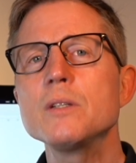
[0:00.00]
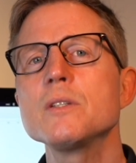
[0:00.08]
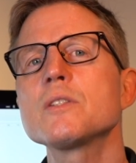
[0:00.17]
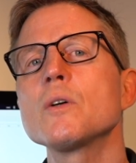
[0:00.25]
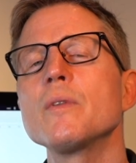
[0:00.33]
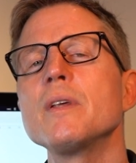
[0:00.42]

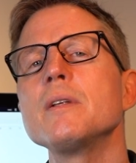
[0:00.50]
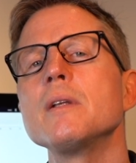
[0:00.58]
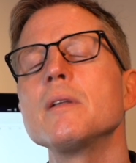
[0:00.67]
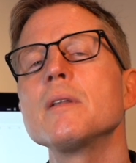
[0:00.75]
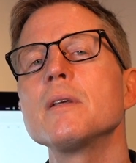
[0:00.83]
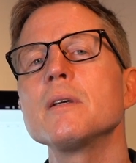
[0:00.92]
So
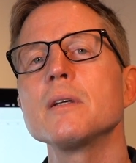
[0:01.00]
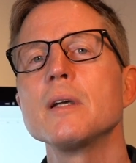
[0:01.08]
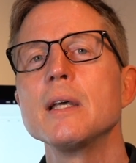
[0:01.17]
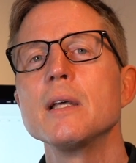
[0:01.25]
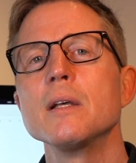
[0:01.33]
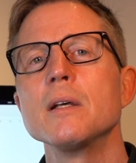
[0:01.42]
the
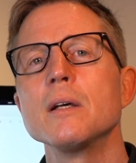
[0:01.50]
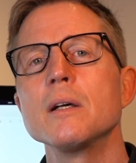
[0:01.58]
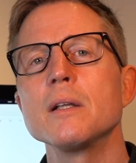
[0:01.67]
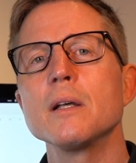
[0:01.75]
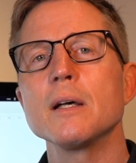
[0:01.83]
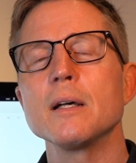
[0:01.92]

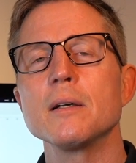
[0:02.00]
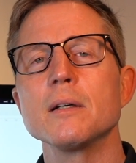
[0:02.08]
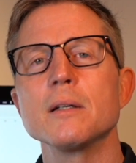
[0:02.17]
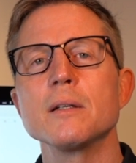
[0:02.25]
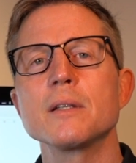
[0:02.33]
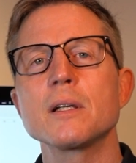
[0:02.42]

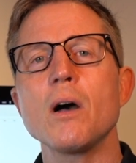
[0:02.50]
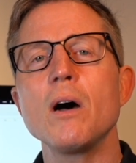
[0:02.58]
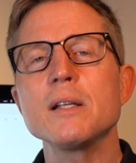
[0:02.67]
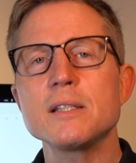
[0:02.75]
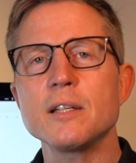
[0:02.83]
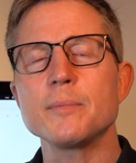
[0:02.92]

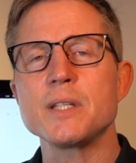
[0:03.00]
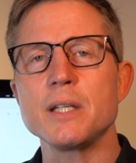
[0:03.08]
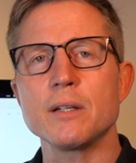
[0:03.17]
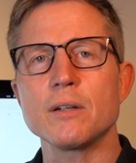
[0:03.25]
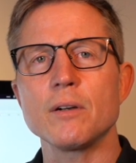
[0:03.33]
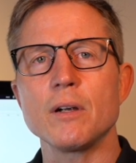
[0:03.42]
concept
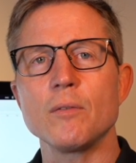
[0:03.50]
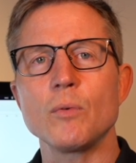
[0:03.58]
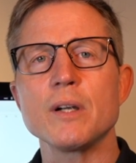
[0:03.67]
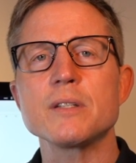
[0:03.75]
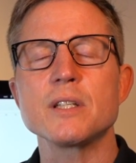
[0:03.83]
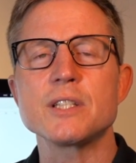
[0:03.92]
here,
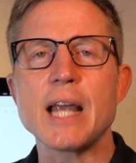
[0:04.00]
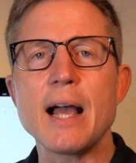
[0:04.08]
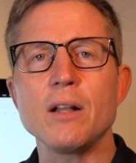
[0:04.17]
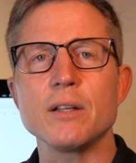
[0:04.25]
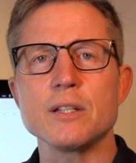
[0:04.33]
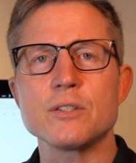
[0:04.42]
where it's a
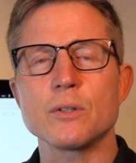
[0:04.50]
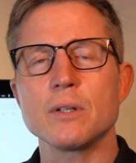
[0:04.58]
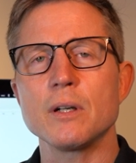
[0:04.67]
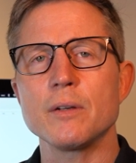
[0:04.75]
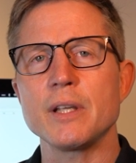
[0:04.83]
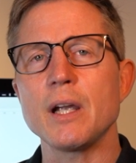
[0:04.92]
challenge,
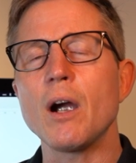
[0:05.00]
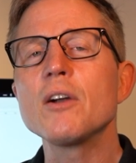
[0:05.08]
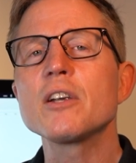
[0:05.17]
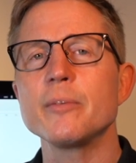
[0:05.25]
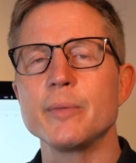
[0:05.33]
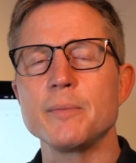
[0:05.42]
or the
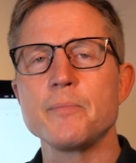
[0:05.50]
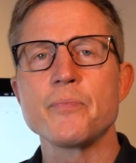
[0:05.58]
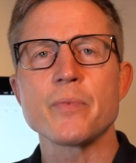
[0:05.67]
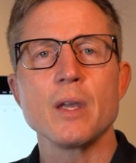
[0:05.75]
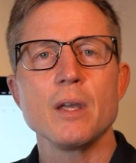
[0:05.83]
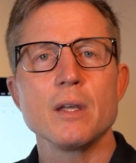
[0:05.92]
argument,
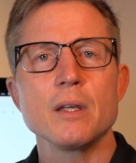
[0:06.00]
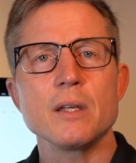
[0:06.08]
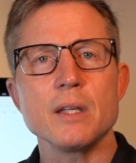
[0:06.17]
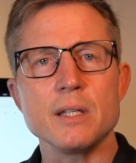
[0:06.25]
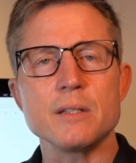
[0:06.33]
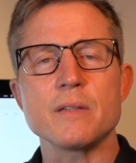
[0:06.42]

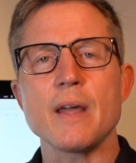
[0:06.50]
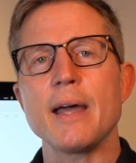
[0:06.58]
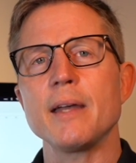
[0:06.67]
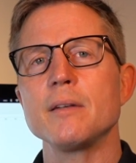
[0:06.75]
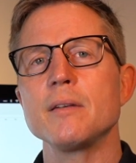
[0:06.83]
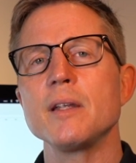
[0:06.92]
is
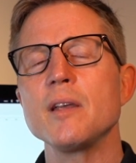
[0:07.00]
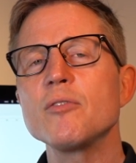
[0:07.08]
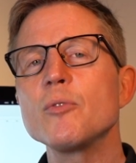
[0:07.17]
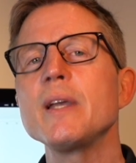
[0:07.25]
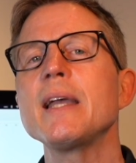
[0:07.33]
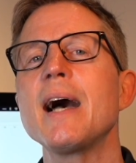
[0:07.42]
that if
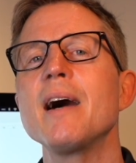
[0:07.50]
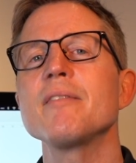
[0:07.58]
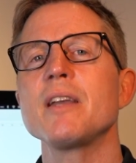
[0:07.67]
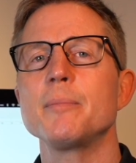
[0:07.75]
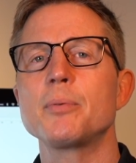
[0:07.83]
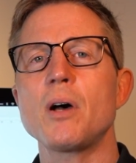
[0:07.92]
we have
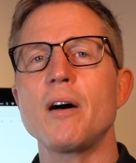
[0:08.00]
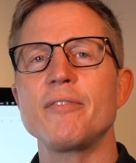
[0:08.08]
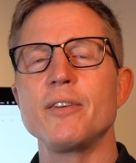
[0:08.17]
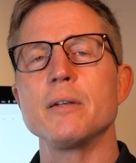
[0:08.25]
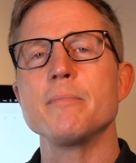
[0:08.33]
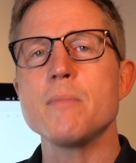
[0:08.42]
a
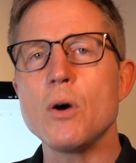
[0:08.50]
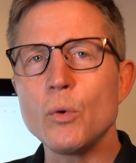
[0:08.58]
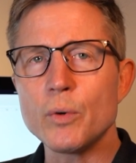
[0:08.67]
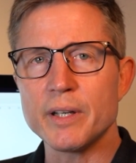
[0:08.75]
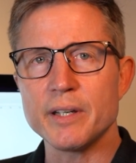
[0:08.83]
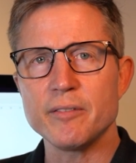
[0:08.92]
profit
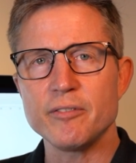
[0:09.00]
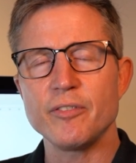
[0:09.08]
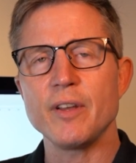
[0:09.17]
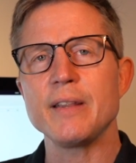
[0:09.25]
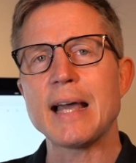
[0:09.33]
motive and